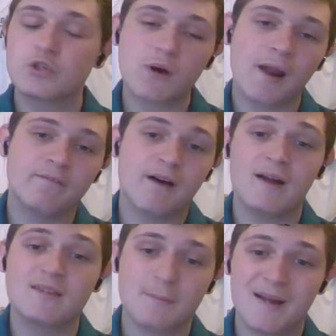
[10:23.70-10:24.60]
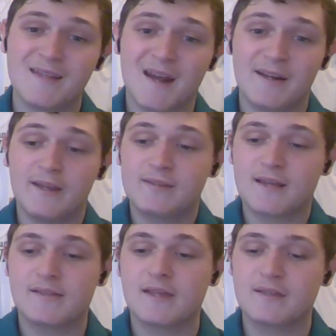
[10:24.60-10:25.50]
find some identity, because I
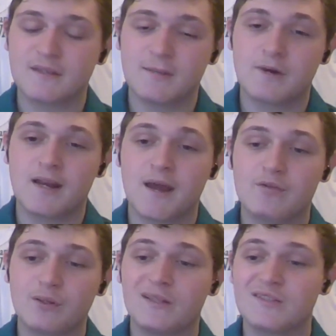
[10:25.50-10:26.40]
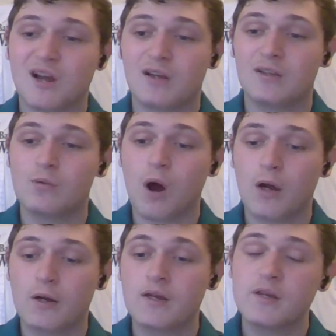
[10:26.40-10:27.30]
think this team right now is really stuck in the water,